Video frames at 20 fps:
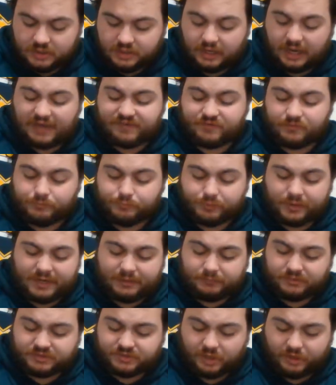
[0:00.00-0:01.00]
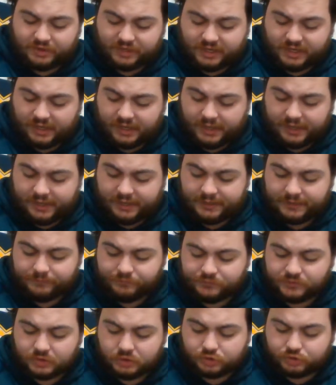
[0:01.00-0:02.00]
Nathan Brown was okay.
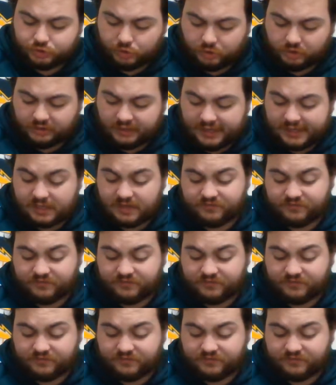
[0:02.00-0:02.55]
Sean Lane,